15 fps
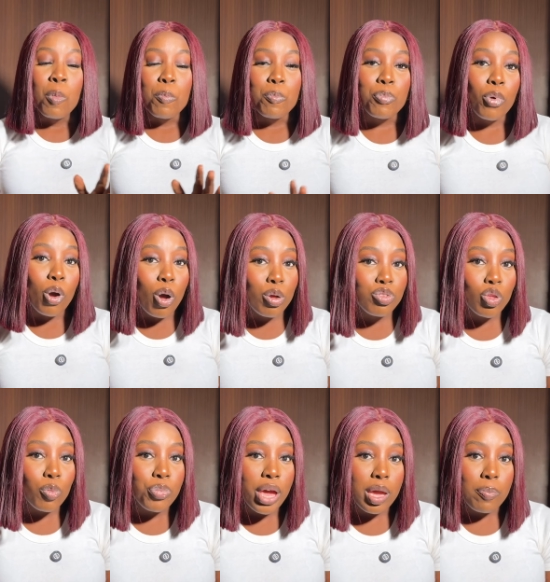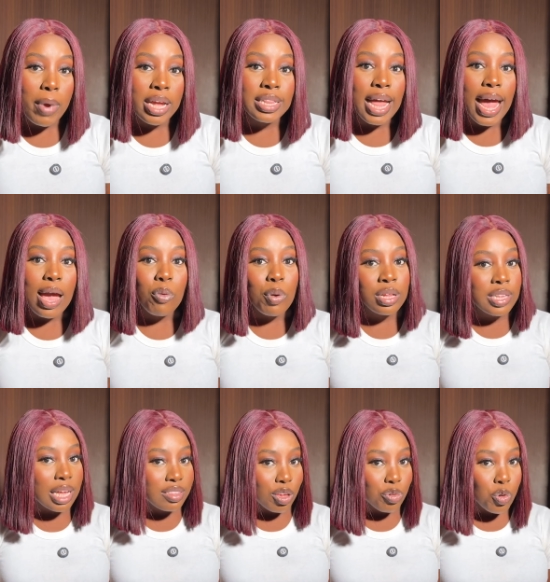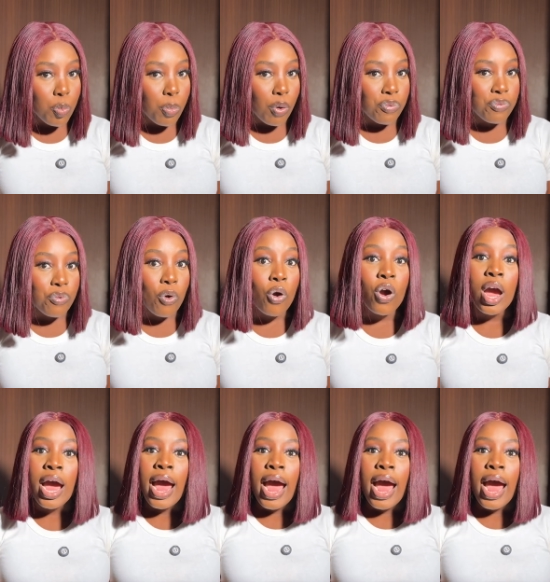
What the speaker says: But also bear in mind that I went as a group of four,